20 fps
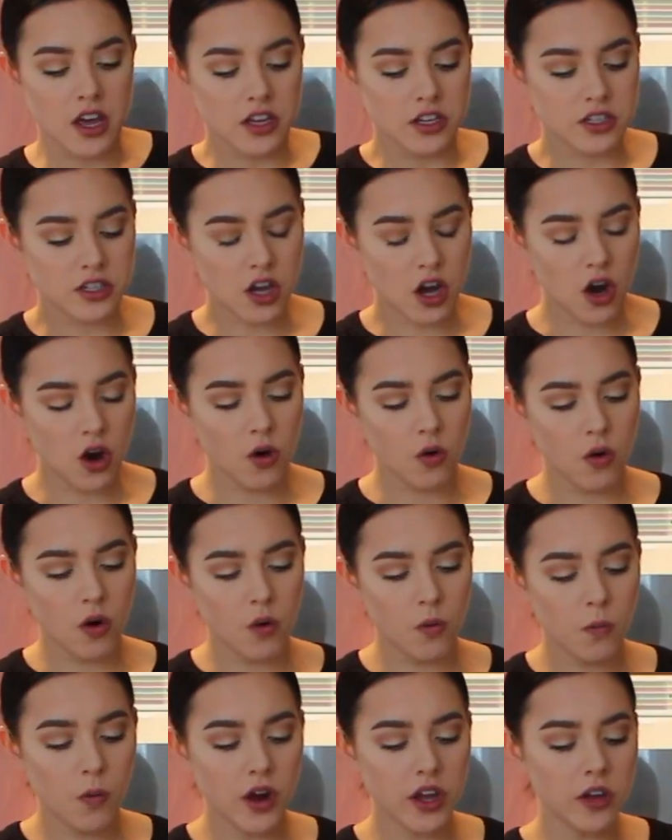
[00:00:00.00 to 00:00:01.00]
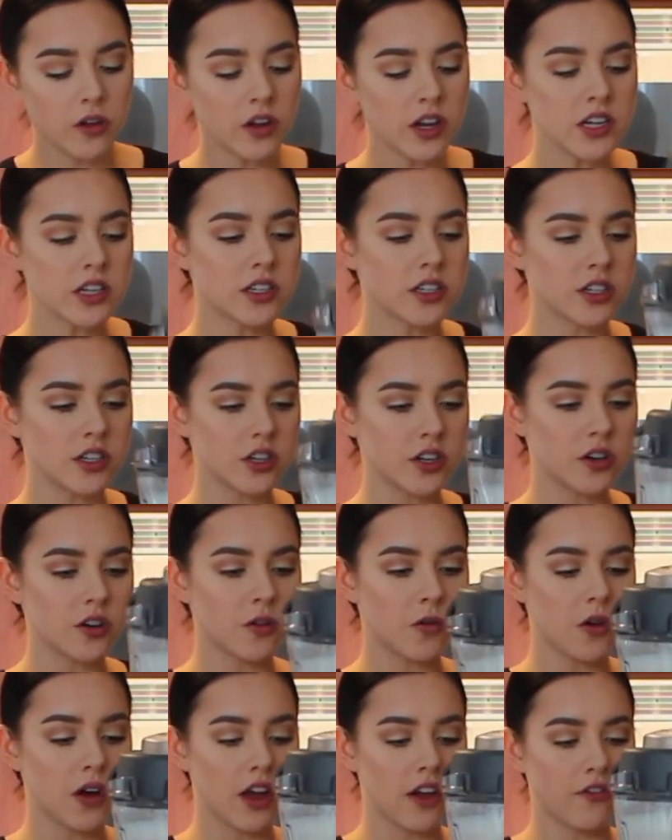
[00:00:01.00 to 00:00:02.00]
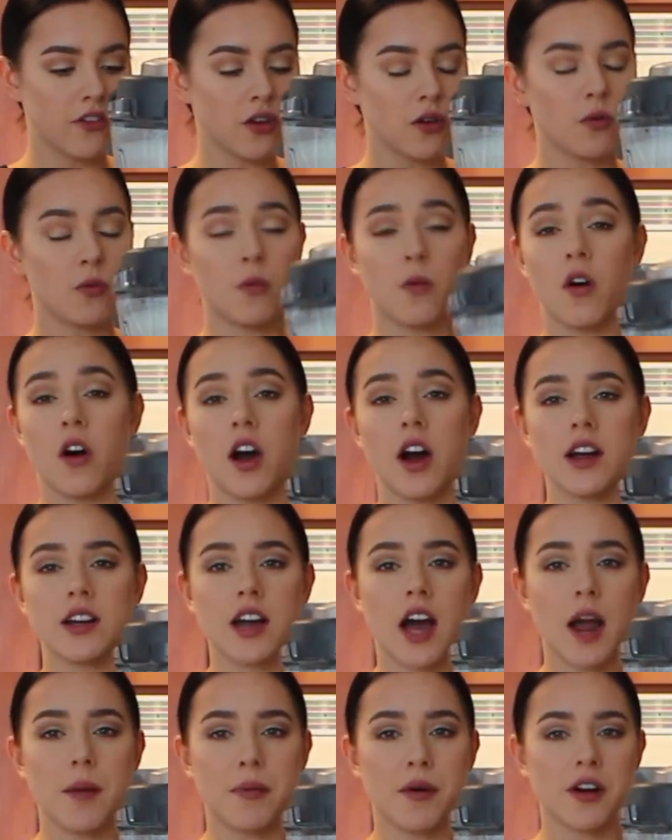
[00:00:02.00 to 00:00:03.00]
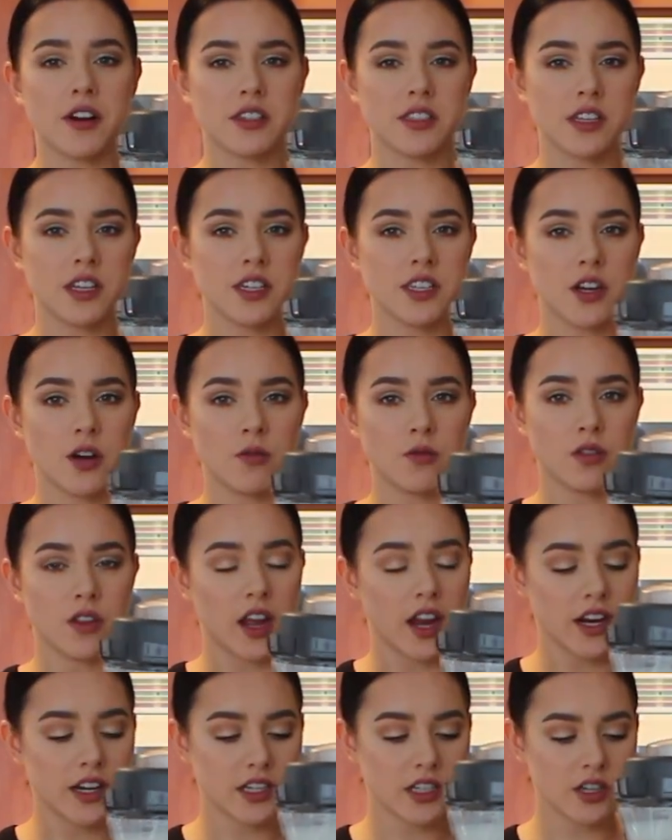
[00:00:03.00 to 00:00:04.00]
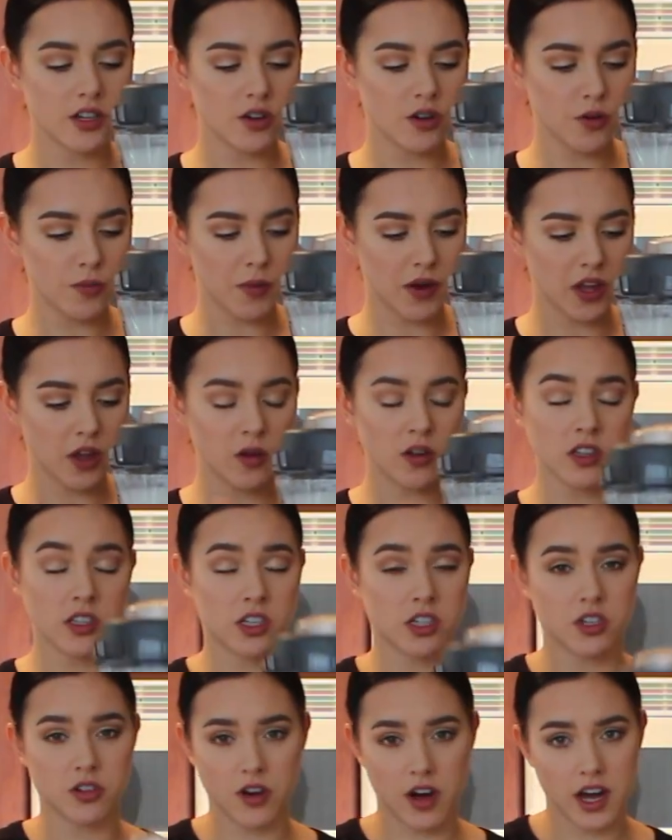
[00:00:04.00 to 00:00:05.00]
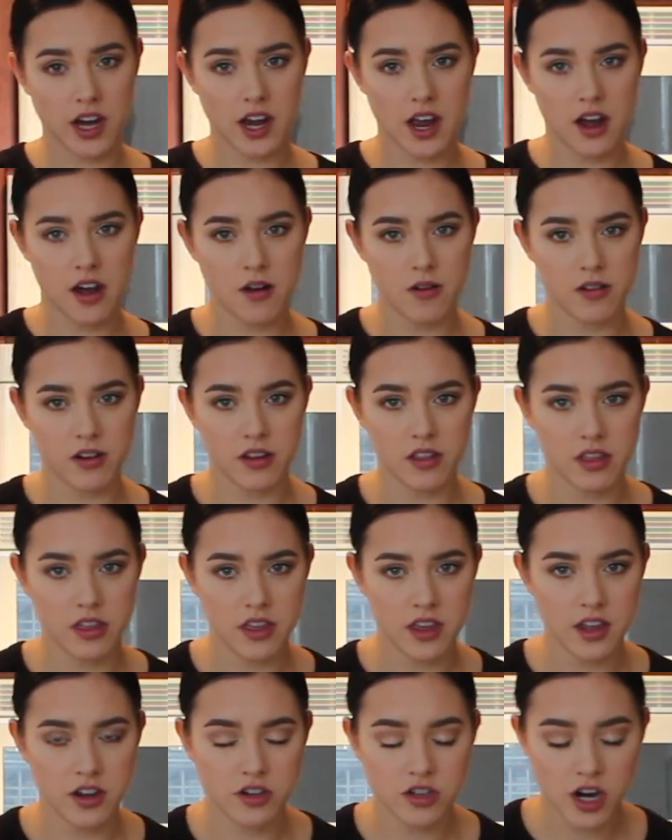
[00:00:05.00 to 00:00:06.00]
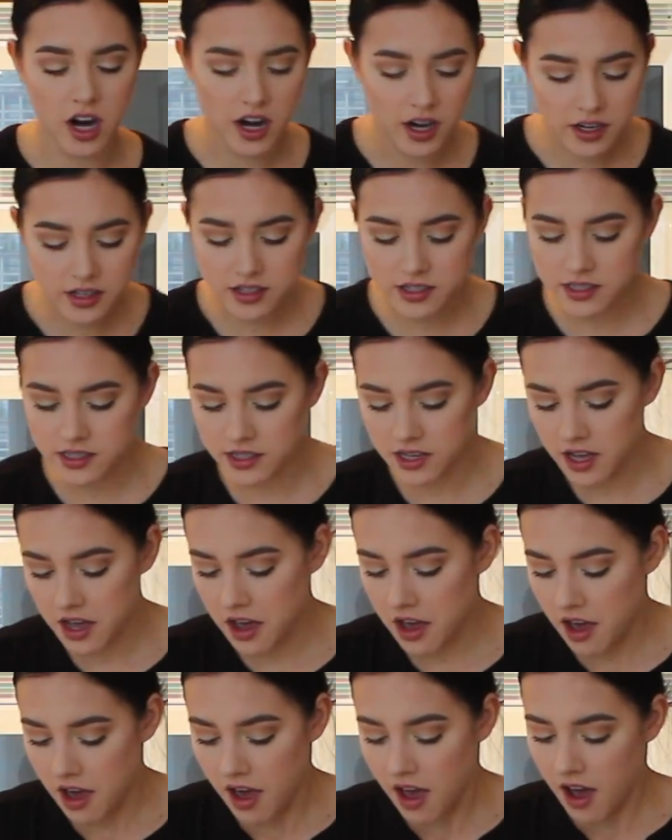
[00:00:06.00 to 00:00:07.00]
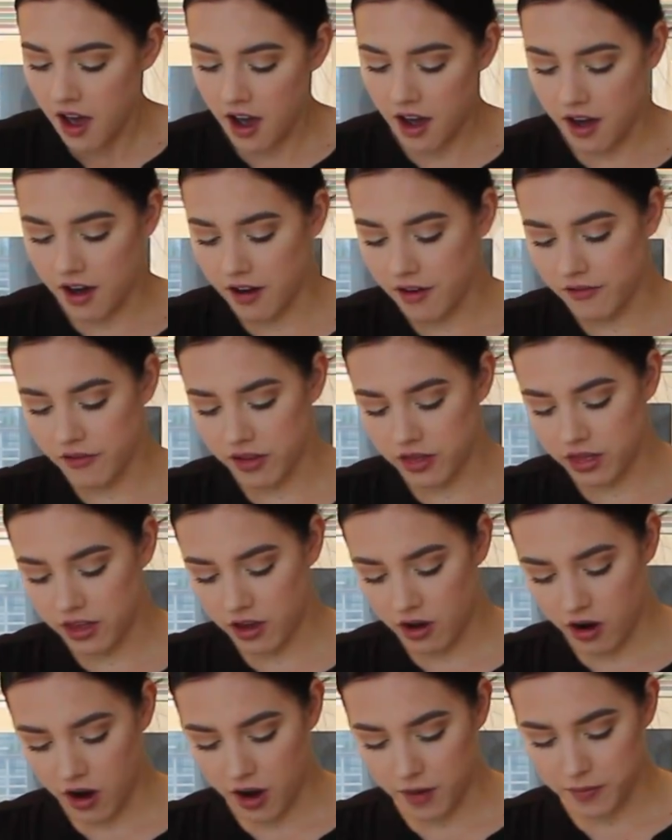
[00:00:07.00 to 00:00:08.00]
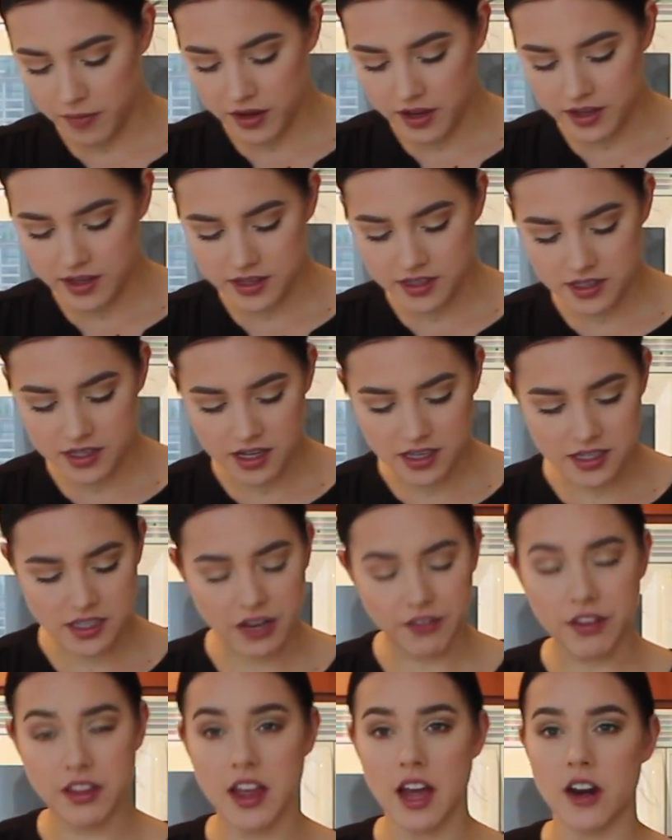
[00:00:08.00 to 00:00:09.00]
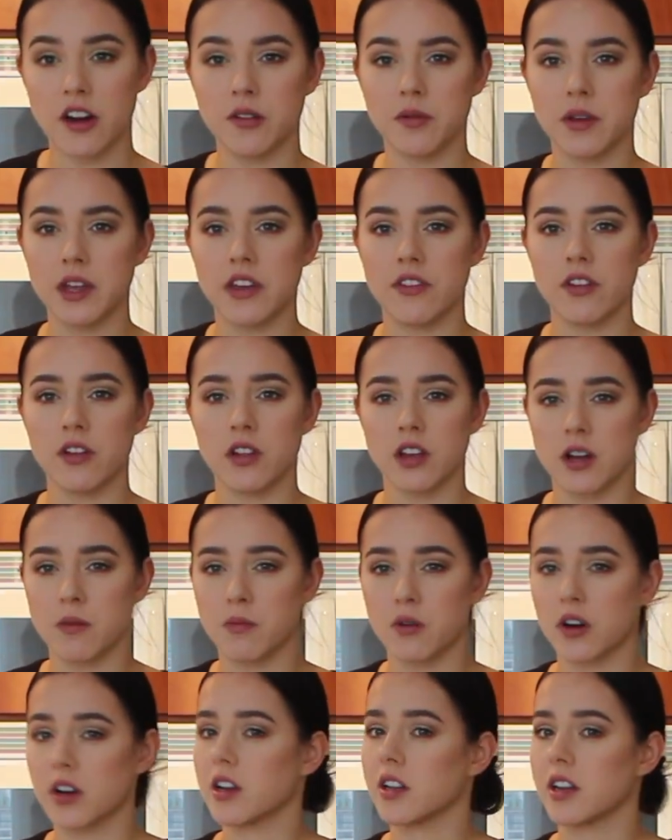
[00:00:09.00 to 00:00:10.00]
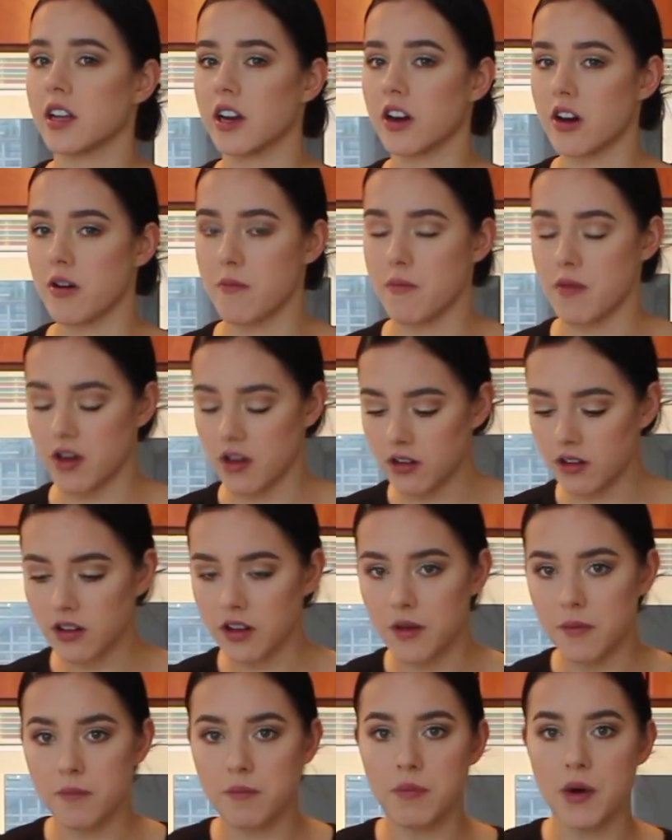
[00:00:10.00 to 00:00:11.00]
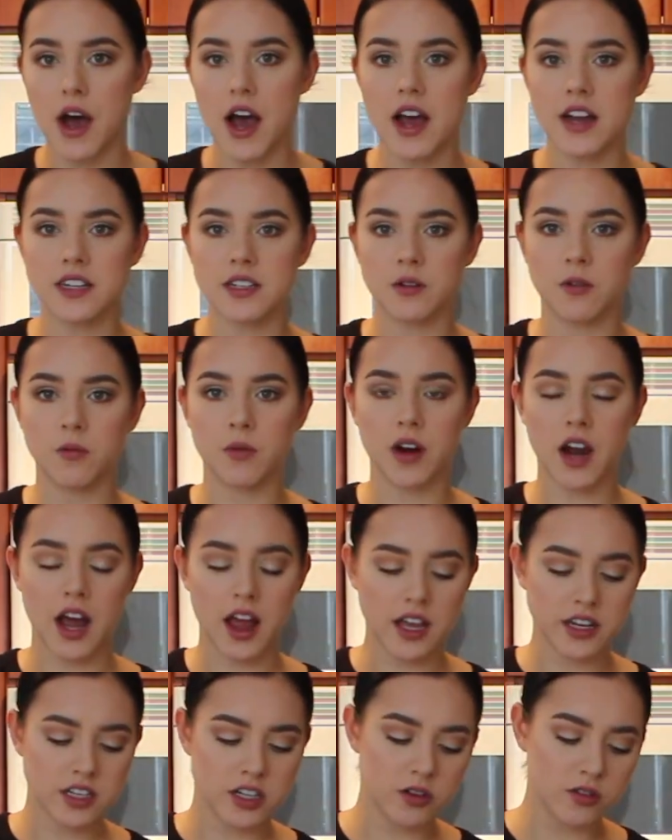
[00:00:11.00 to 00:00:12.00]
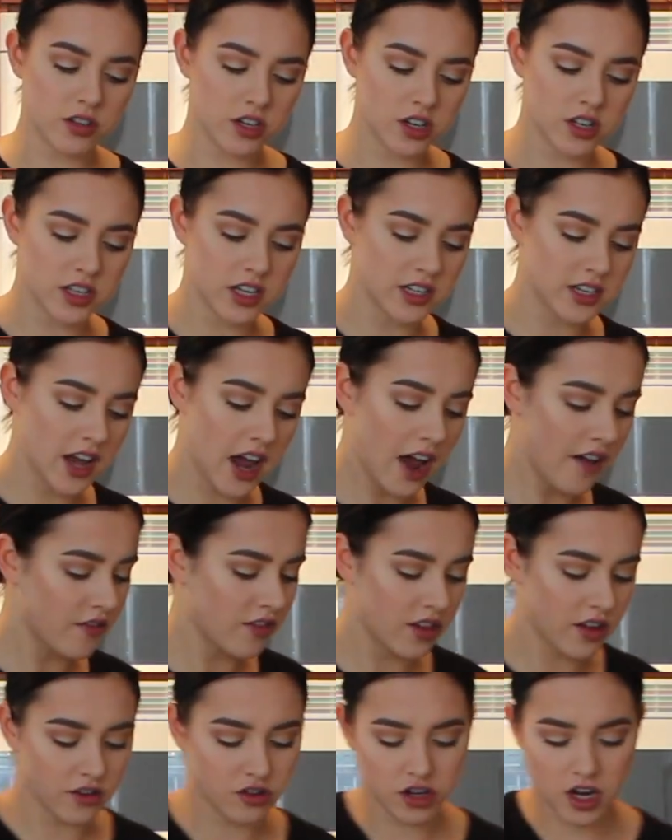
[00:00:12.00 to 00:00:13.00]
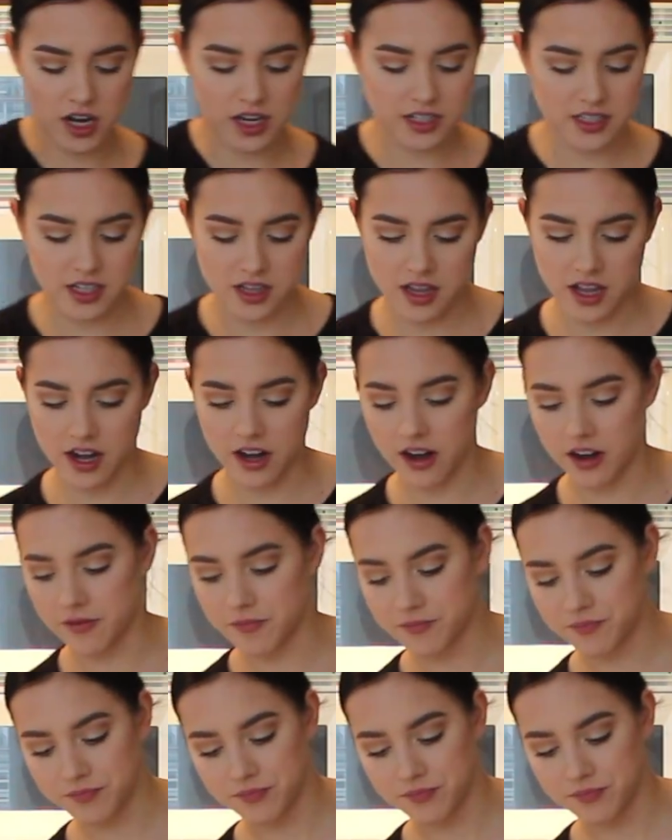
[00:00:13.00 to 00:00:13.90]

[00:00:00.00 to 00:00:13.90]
So what you can do if you want, I personally don't like to, but you can strain out the chunks of the almonds and stuff like that. It'll give you like a more clear milk. But what I like to do is I just like to have the chunks in there.